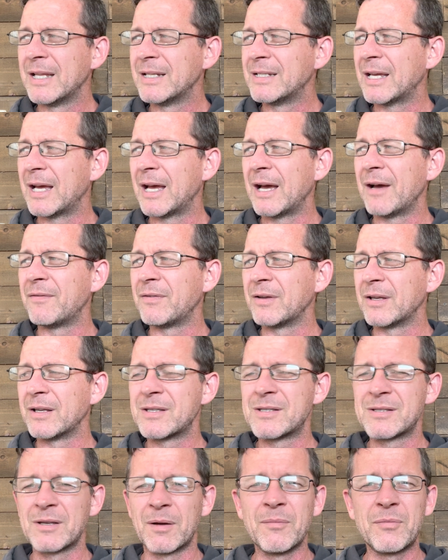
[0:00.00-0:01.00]
to having
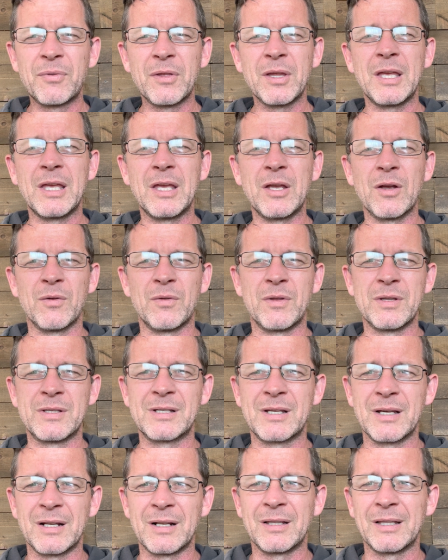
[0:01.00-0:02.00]
something here that's
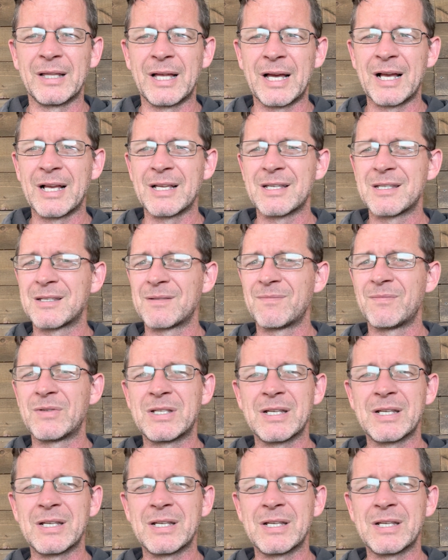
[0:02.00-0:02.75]
going to last